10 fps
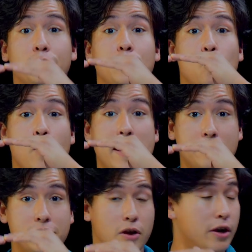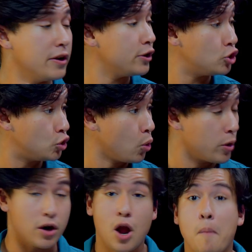the waves are gonna get
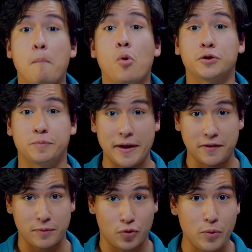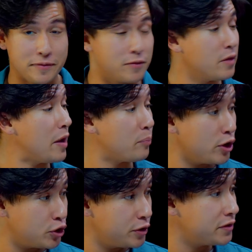shorter, more space between, so the
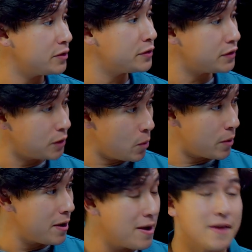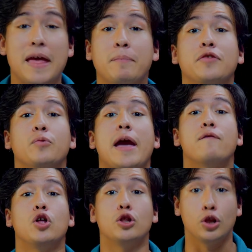vibration is a little slower. That means we
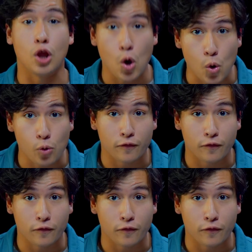have a low